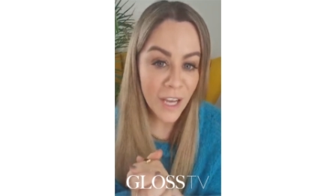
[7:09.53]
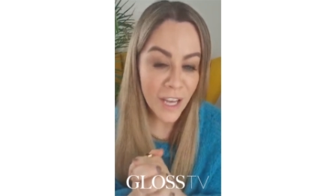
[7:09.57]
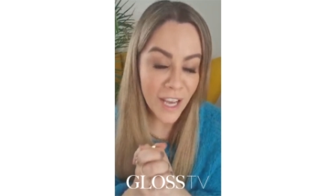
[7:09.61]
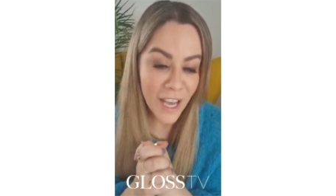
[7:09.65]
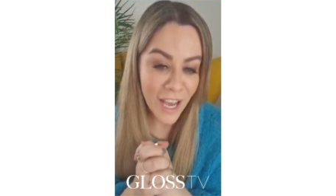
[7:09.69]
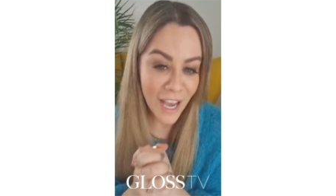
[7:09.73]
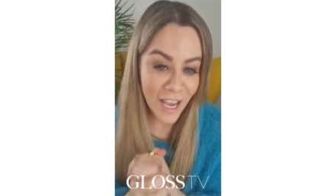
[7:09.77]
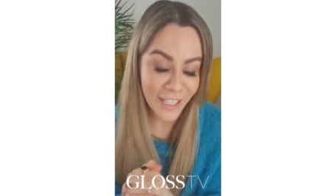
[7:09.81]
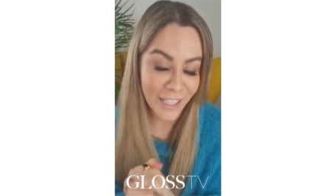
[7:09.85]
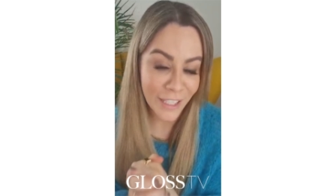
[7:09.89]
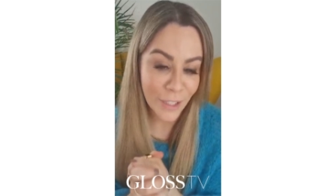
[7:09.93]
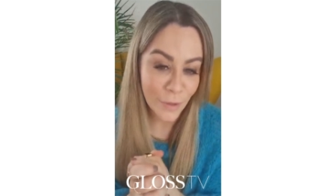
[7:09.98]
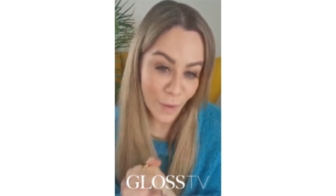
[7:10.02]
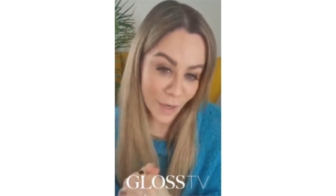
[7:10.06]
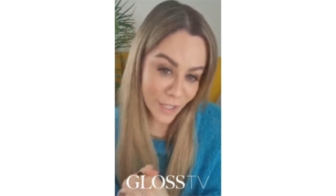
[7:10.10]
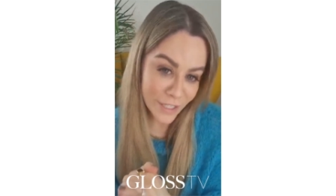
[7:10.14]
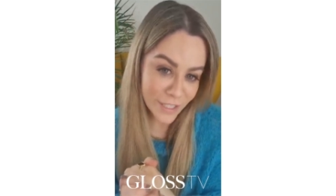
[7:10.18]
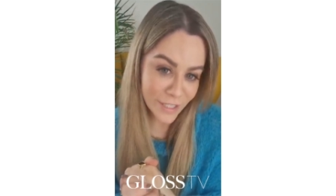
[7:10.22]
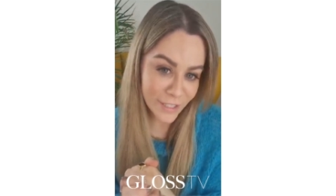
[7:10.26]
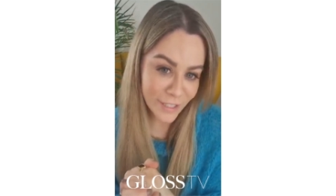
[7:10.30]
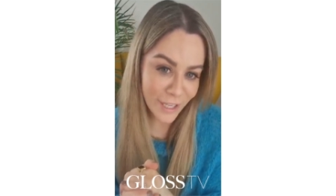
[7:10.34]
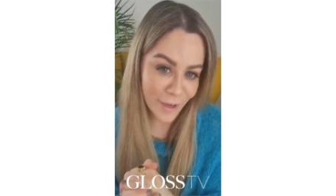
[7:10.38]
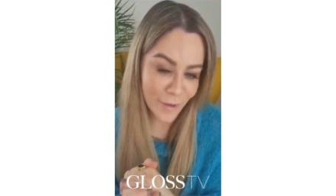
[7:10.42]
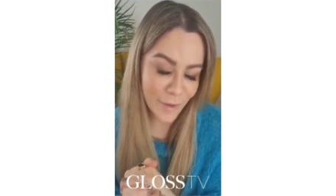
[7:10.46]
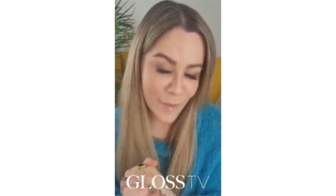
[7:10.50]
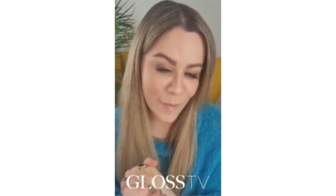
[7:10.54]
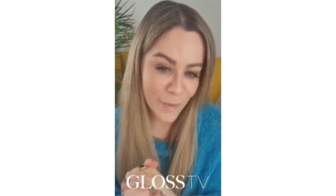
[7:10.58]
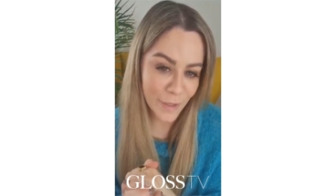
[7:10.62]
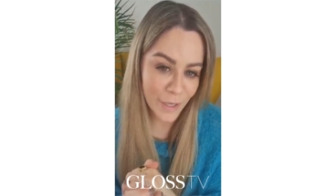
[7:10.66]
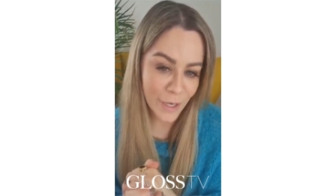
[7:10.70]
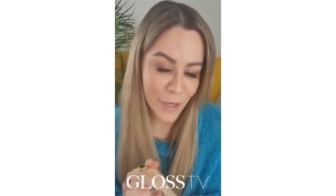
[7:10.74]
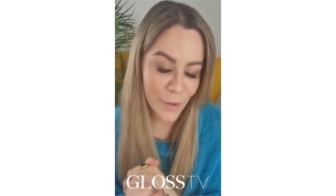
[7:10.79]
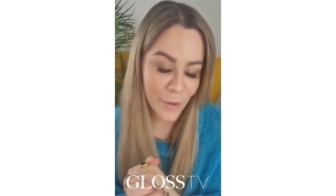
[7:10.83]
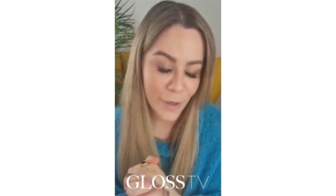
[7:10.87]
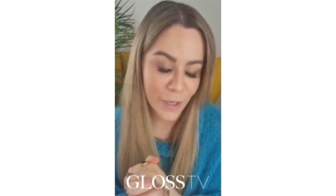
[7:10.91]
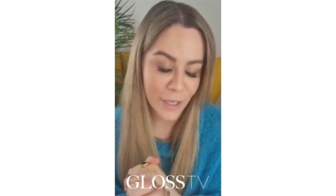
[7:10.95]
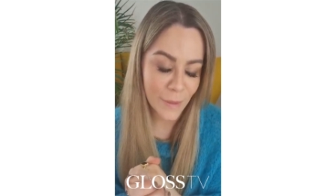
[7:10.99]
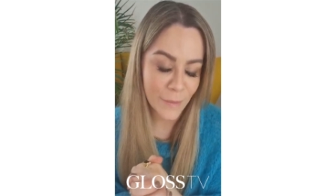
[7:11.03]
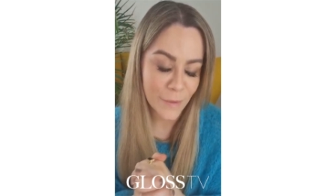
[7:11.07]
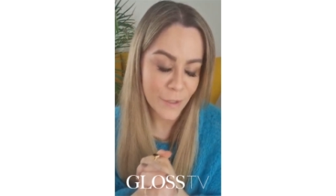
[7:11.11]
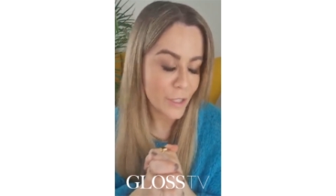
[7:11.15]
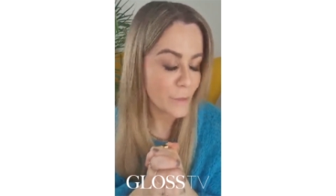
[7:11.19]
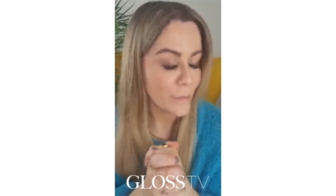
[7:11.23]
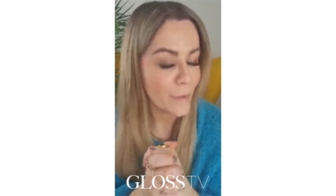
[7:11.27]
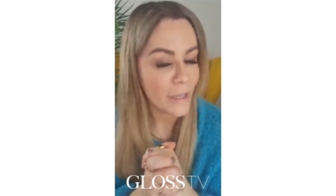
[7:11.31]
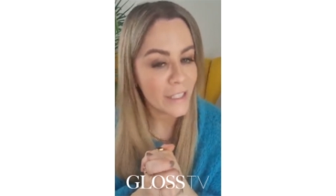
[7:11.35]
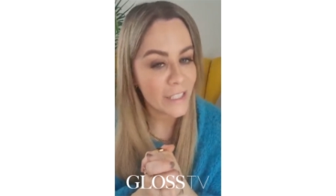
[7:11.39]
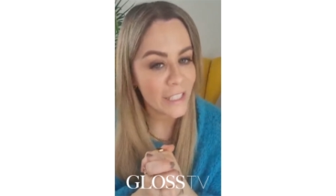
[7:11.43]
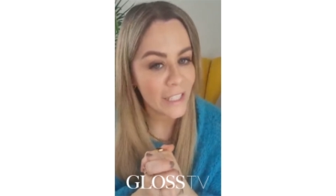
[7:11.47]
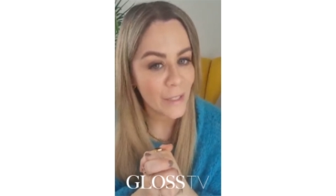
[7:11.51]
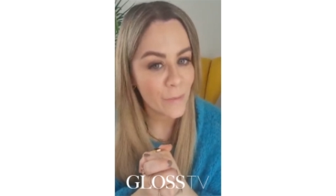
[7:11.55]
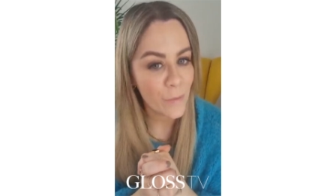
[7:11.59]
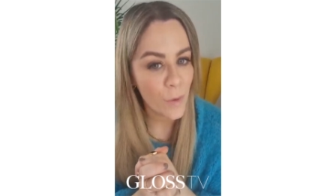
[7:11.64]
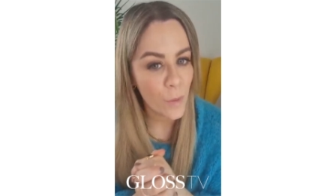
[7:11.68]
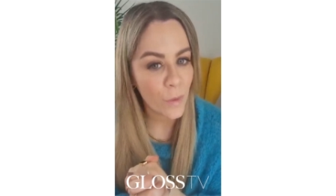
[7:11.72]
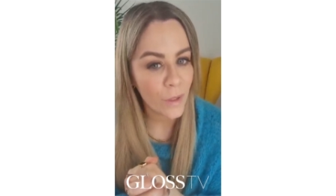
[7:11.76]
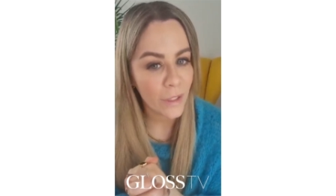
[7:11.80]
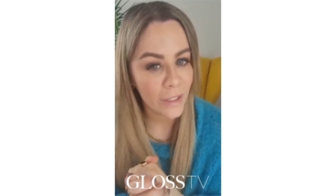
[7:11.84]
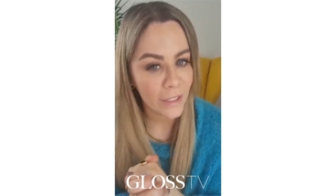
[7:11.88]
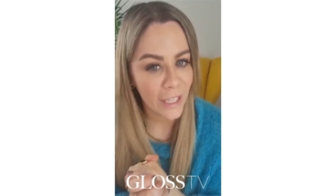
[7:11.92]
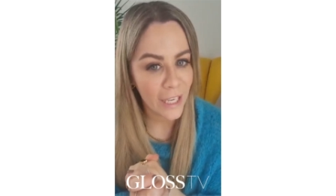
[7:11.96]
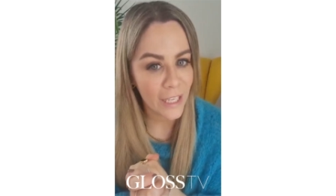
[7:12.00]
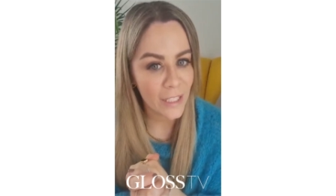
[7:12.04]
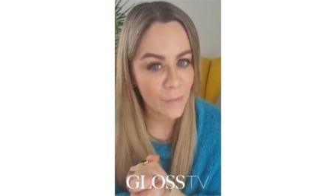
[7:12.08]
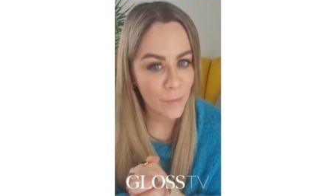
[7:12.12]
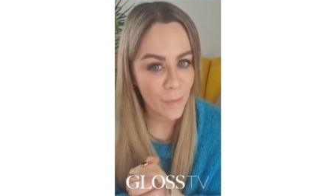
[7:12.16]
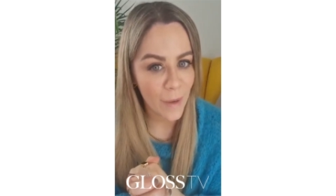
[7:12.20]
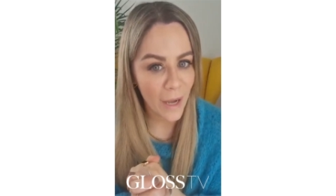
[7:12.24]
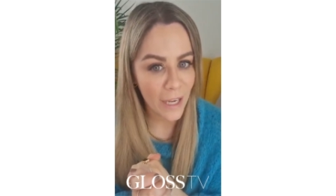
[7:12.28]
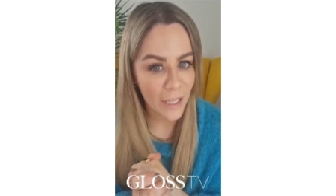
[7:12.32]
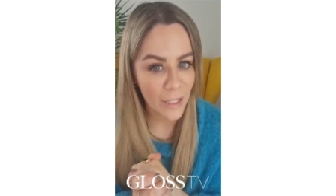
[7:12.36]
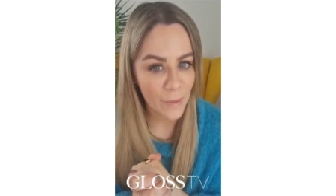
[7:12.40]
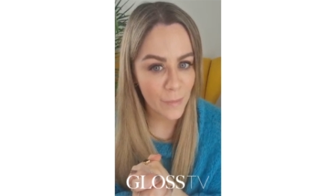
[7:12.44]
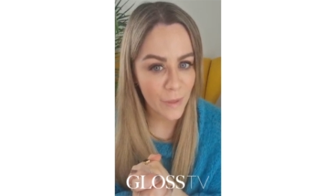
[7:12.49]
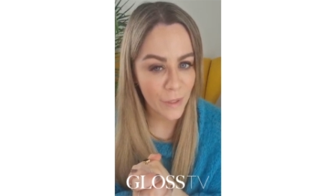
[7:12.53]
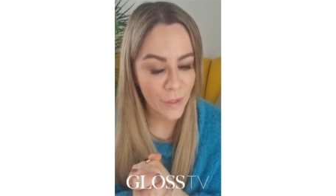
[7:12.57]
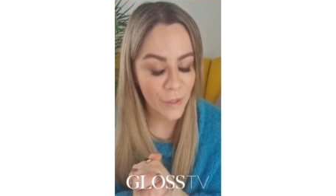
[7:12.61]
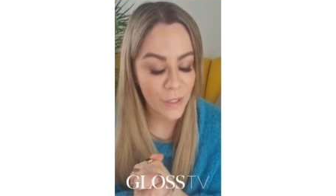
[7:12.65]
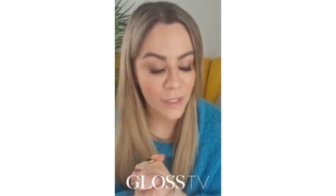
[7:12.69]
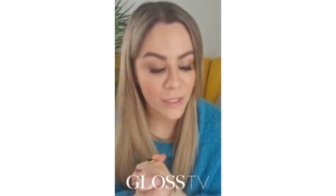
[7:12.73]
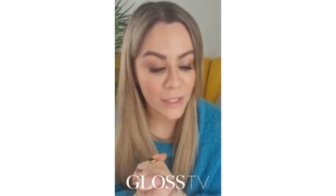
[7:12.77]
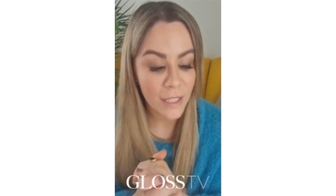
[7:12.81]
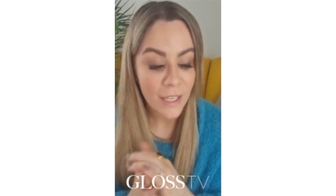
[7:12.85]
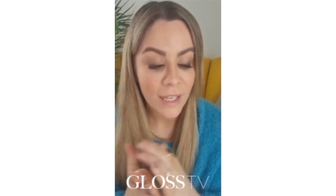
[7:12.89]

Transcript: Any questions, comment below, and I'm sure my team will get back, because